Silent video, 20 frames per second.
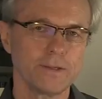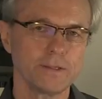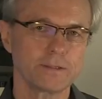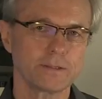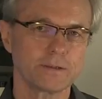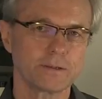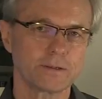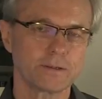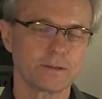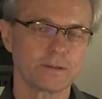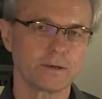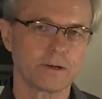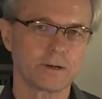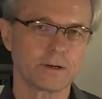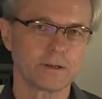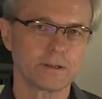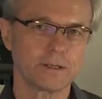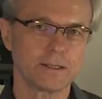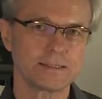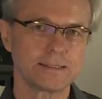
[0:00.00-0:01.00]
these
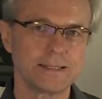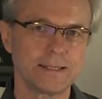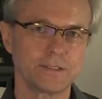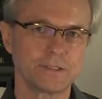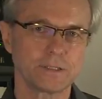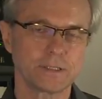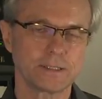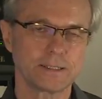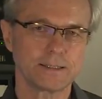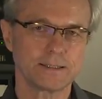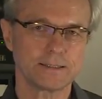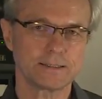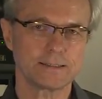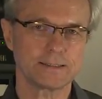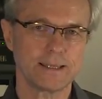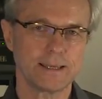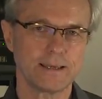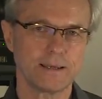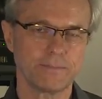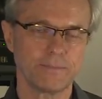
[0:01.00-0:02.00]
are essentially the
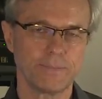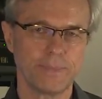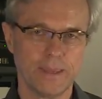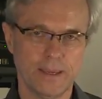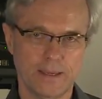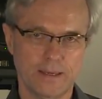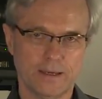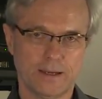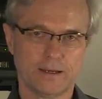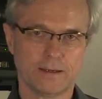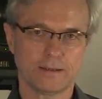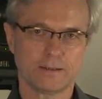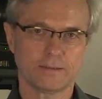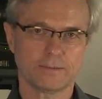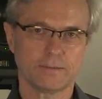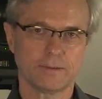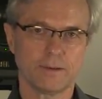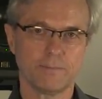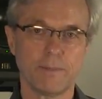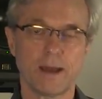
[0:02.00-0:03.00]
same
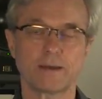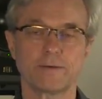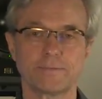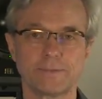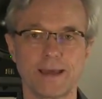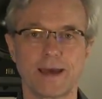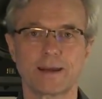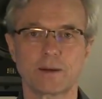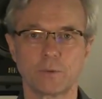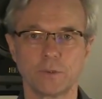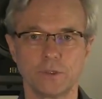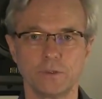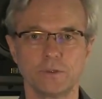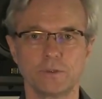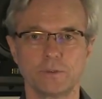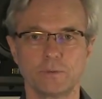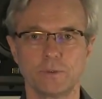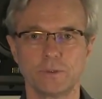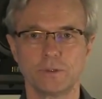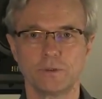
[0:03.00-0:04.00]
amount of data.
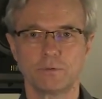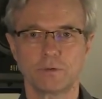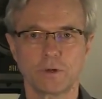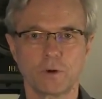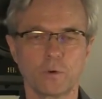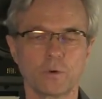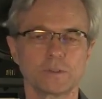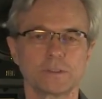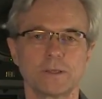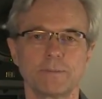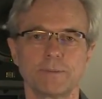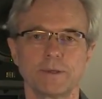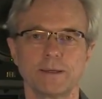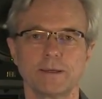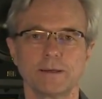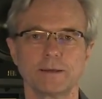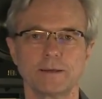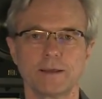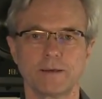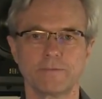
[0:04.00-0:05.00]
When you record something
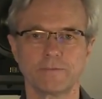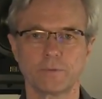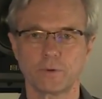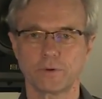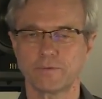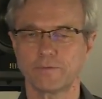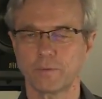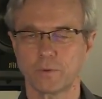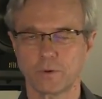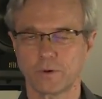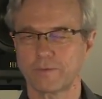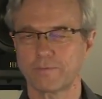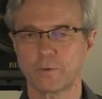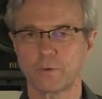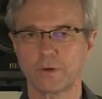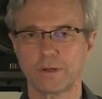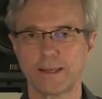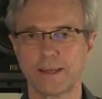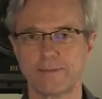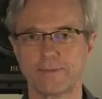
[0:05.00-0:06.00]
in at 44 or
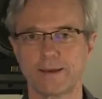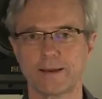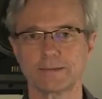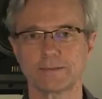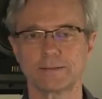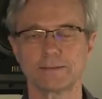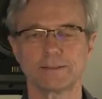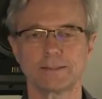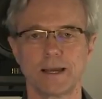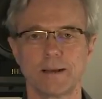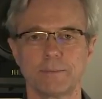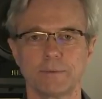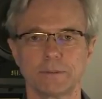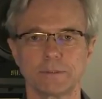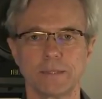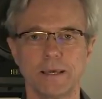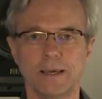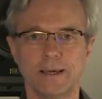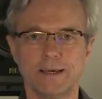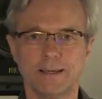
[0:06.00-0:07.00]
48,000
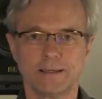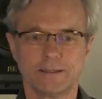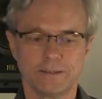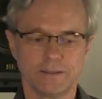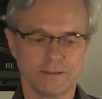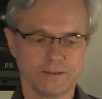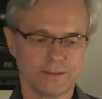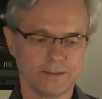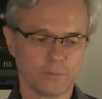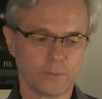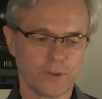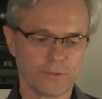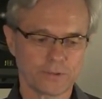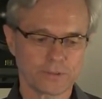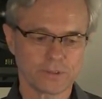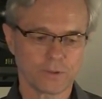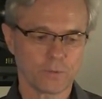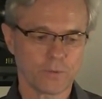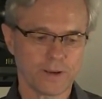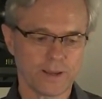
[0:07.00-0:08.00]
samples, whether
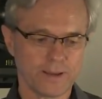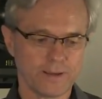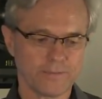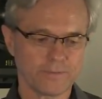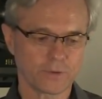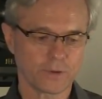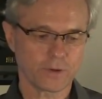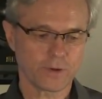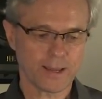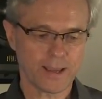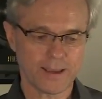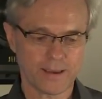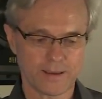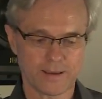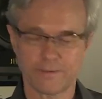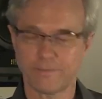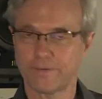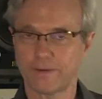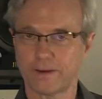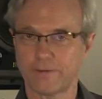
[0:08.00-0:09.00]
it's a WAV or
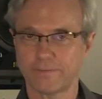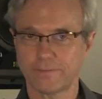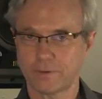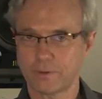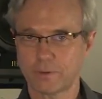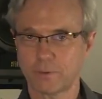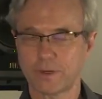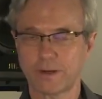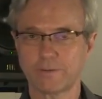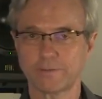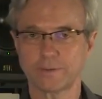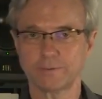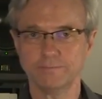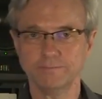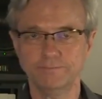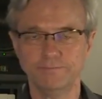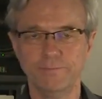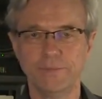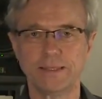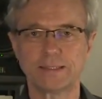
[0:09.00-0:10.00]
AFF or whatever,
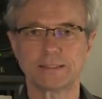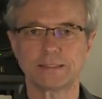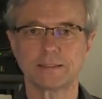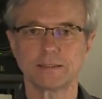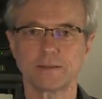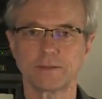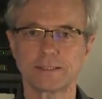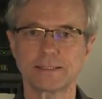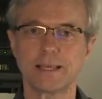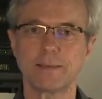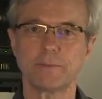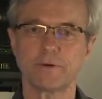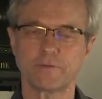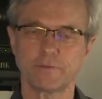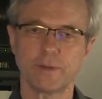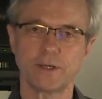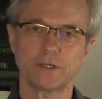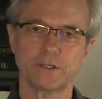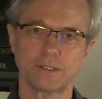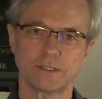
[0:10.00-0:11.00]
it's still the same
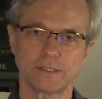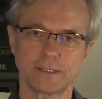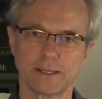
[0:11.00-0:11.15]
information